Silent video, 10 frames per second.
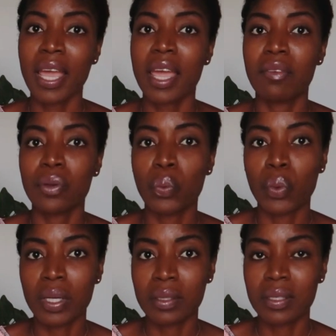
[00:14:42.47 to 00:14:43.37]

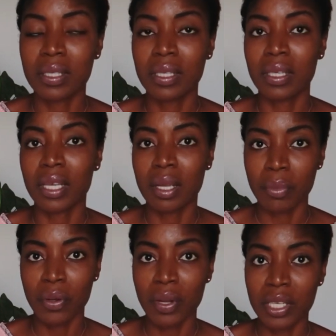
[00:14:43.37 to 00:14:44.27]
everyone to
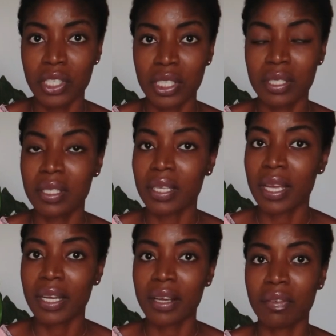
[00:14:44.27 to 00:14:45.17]
immigration to
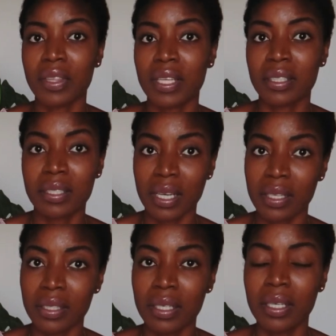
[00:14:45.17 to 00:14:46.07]
get everything
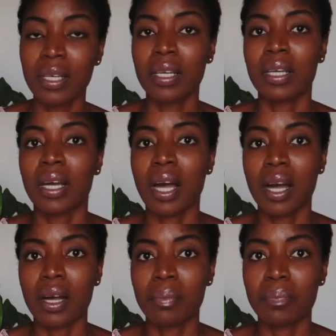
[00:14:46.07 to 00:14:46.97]
done,
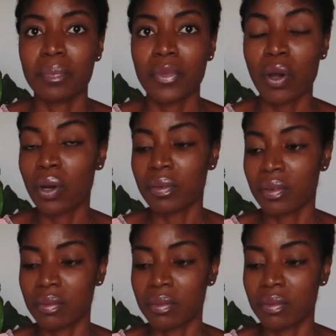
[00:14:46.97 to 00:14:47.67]
or